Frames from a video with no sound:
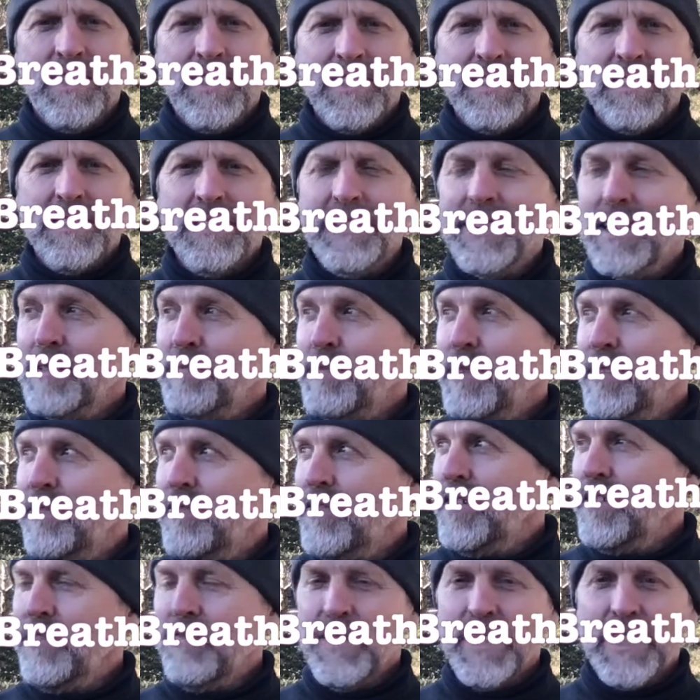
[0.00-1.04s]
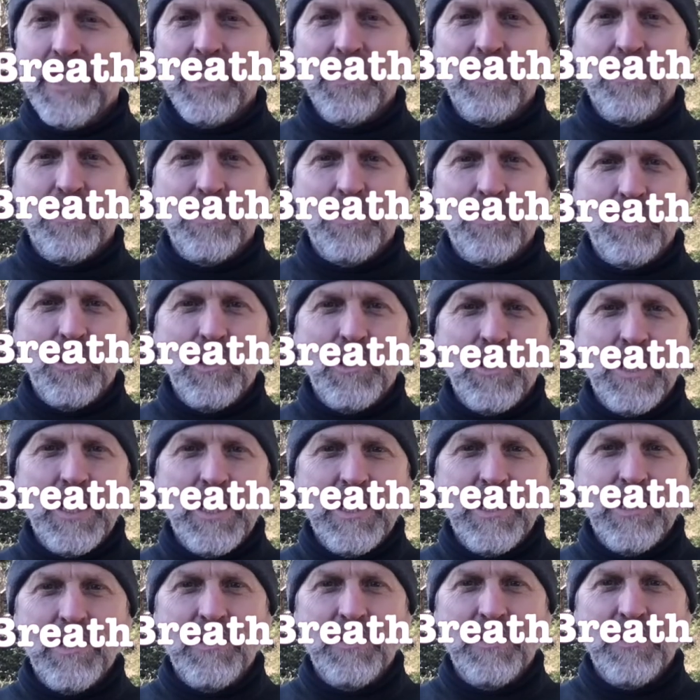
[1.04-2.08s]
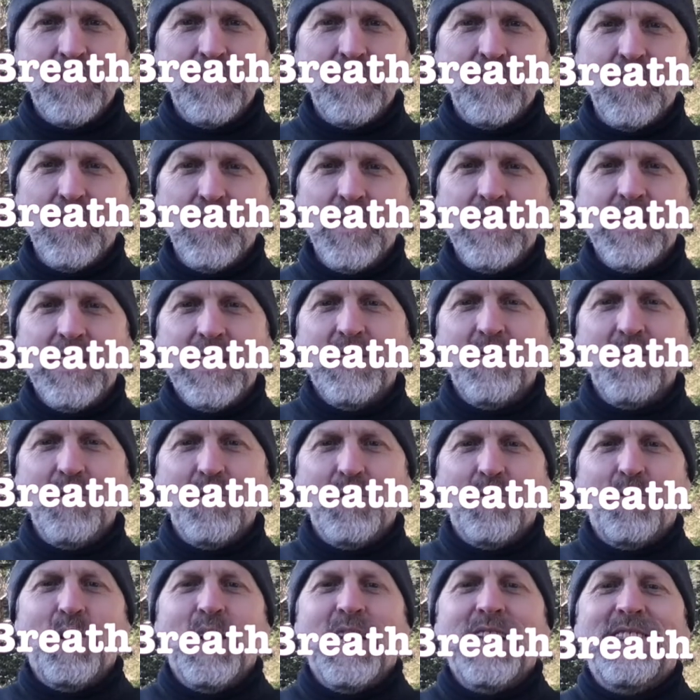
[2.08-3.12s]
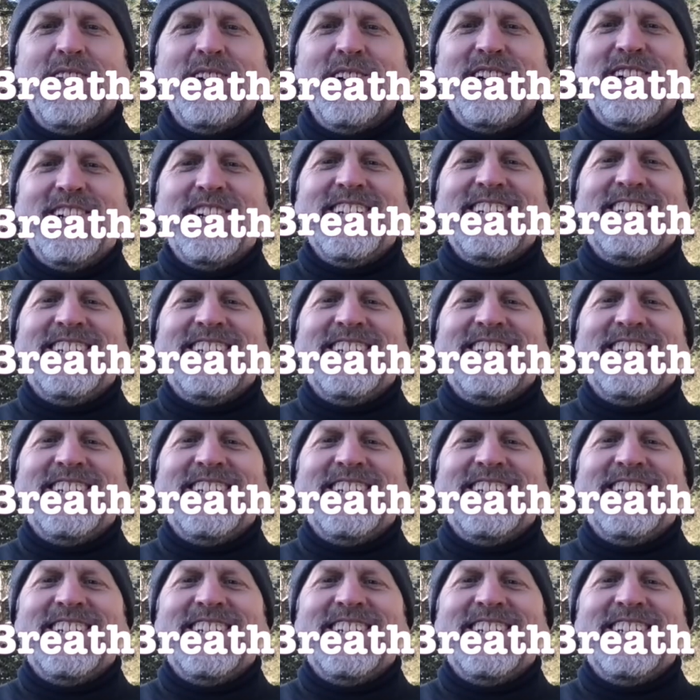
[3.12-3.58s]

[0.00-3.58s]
This is like my 5th video in a row out here in this freezing cold weather.